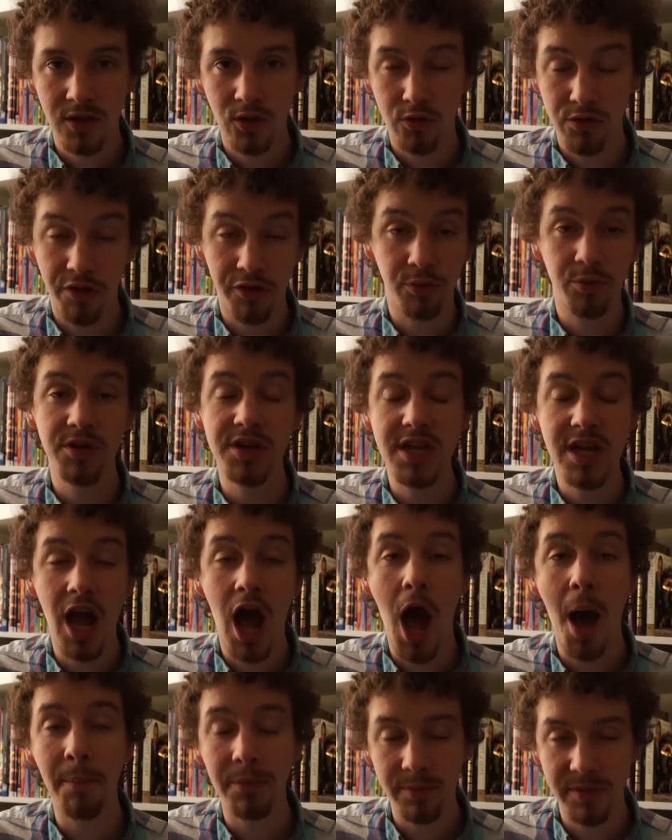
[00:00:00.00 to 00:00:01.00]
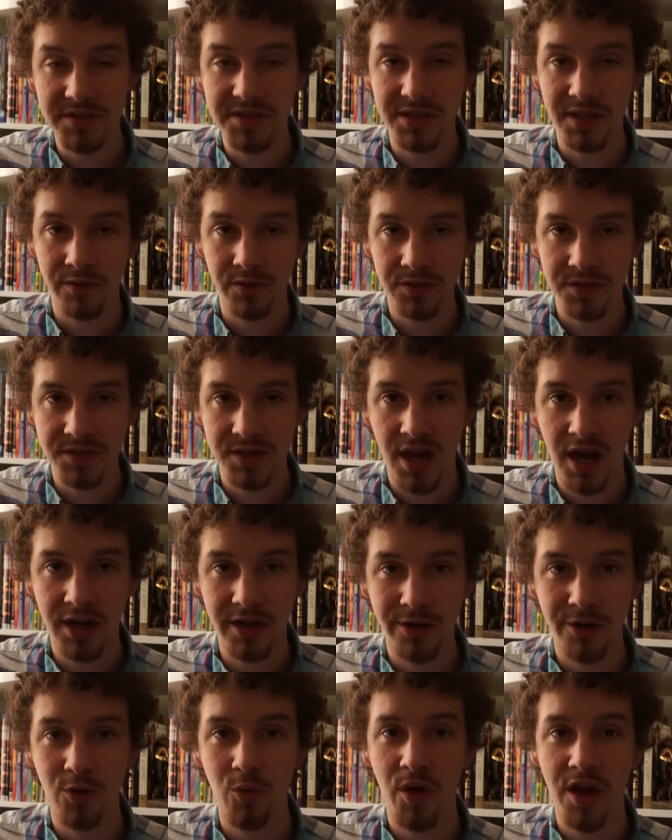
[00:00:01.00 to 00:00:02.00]
or the 3D complements the level
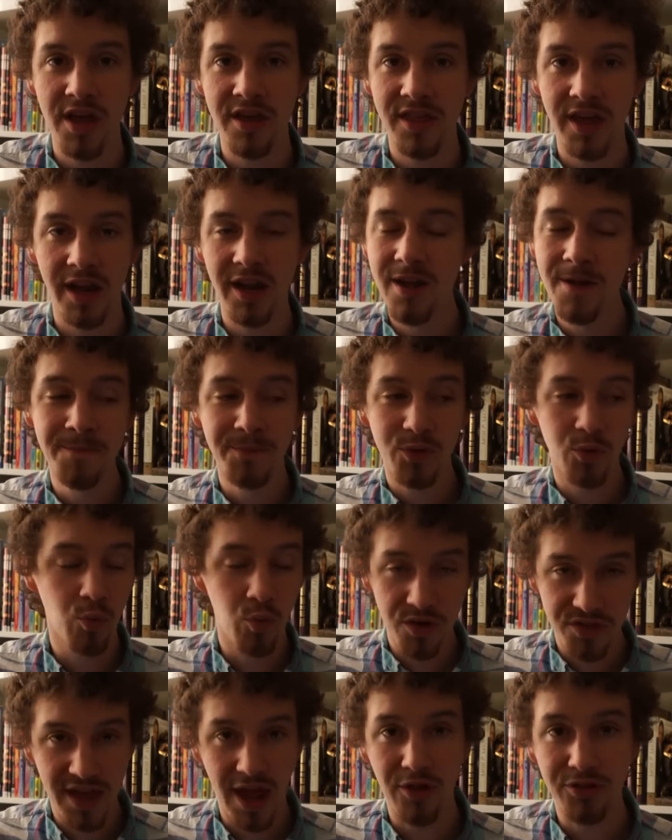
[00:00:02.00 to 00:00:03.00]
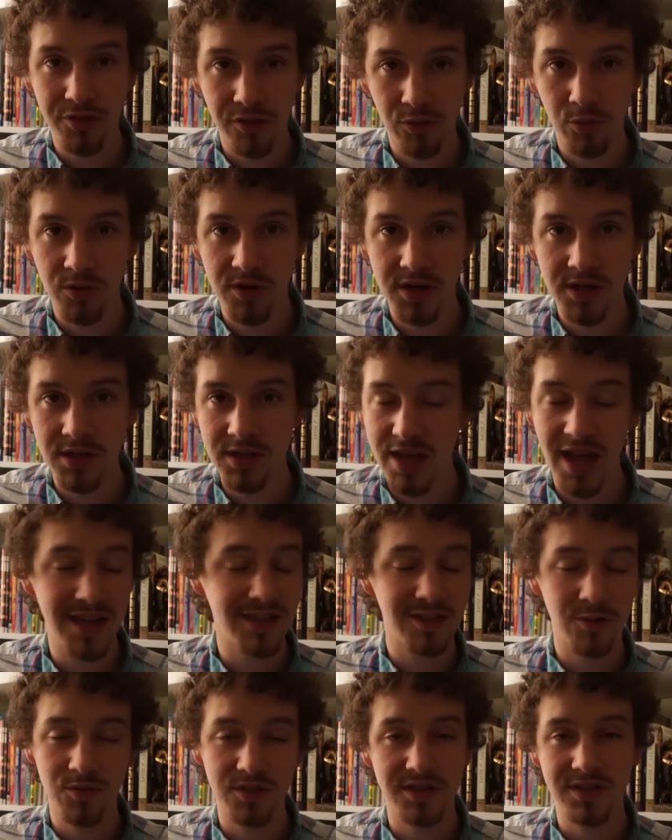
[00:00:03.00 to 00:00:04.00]
design in a way that without the 3D,
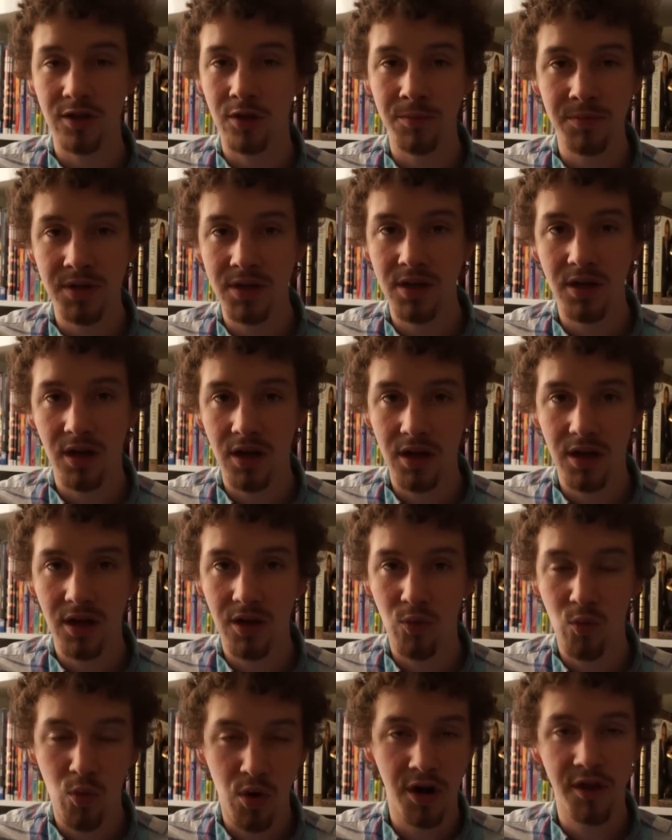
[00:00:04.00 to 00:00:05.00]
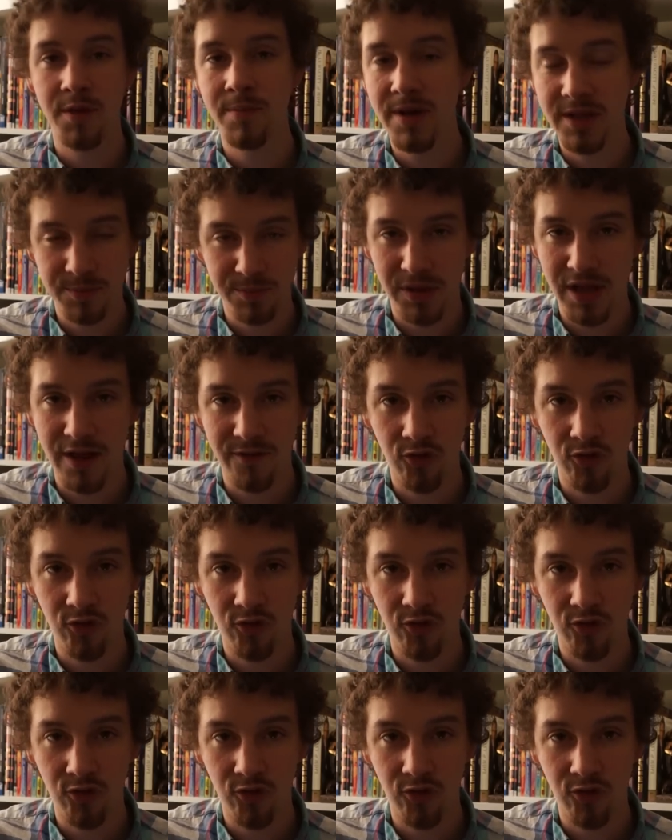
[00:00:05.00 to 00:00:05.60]
yes, it would still be one of the best